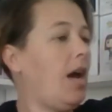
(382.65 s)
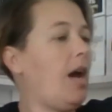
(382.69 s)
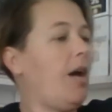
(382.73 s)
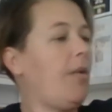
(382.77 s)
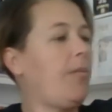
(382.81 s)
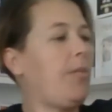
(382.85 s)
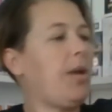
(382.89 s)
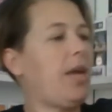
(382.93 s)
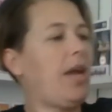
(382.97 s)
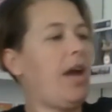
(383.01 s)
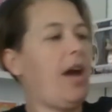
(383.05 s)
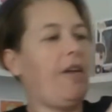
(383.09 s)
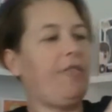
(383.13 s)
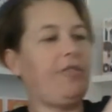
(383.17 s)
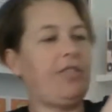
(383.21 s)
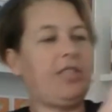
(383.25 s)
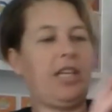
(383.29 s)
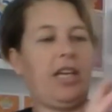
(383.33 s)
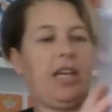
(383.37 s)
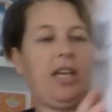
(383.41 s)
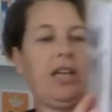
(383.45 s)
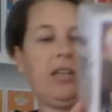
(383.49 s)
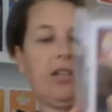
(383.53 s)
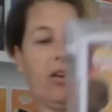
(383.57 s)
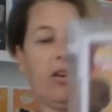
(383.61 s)
We have
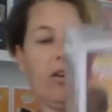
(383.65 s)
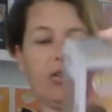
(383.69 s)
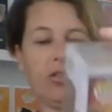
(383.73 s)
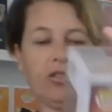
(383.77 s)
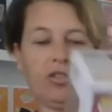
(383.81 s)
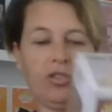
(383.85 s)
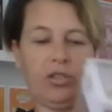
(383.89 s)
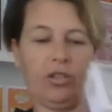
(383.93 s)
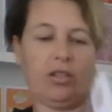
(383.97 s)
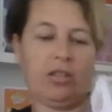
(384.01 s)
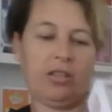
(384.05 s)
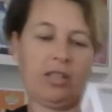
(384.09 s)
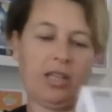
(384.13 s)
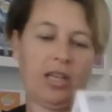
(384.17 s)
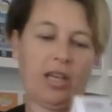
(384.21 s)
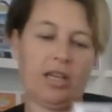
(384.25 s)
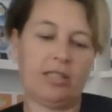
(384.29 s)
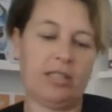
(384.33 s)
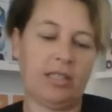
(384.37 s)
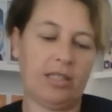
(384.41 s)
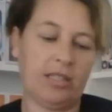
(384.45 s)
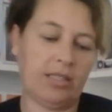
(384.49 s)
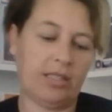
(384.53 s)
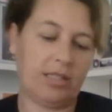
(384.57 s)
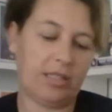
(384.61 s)
T-Dog
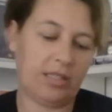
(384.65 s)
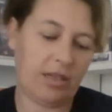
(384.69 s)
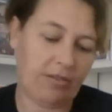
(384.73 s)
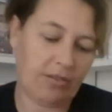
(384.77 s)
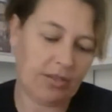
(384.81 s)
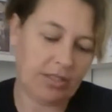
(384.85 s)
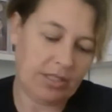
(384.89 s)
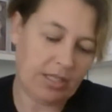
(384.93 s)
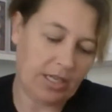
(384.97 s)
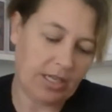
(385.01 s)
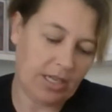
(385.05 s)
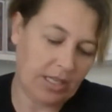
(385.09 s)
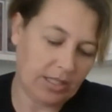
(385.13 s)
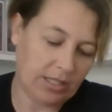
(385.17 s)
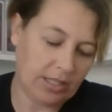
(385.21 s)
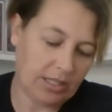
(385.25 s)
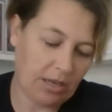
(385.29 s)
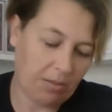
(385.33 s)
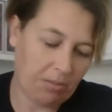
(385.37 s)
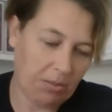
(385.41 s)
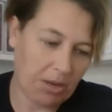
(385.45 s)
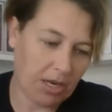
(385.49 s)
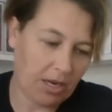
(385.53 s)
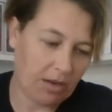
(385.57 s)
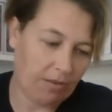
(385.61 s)
2017
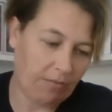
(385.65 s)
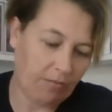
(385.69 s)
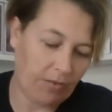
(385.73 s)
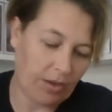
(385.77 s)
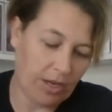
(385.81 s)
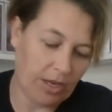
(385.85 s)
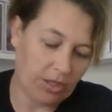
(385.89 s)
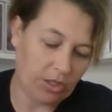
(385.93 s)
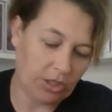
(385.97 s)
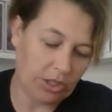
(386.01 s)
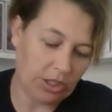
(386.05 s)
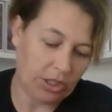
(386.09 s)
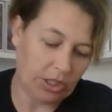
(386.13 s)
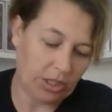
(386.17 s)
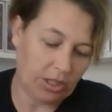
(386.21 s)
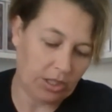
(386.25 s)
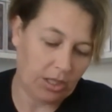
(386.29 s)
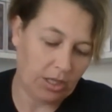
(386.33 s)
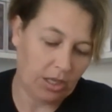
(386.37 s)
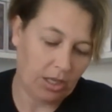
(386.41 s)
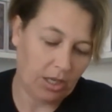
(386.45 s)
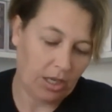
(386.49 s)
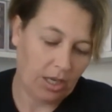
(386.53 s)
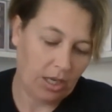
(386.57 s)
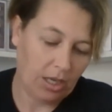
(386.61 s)
Summer Convention
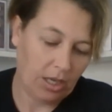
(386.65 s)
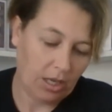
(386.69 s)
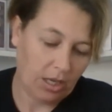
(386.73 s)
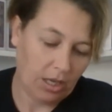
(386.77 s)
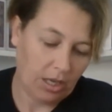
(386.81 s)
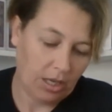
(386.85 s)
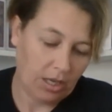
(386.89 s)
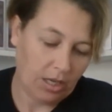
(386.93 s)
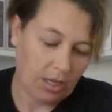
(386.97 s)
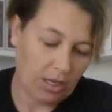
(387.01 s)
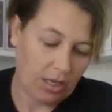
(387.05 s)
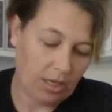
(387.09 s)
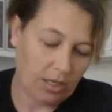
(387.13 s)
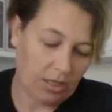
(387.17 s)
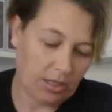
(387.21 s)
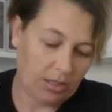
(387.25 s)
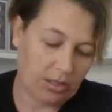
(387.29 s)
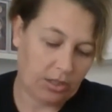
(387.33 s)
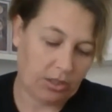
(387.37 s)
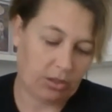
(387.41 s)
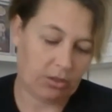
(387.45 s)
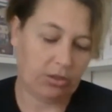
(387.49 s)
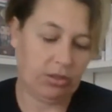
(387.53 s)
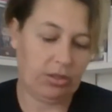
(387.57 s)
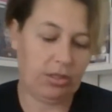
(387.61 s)

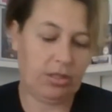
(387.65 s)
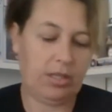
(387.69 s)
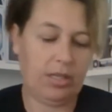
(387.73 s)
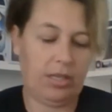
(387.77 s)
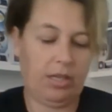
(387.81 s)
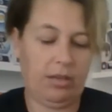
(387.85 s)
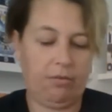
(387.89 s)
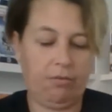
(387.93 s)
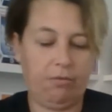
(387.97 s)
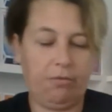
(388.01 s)
exclusive.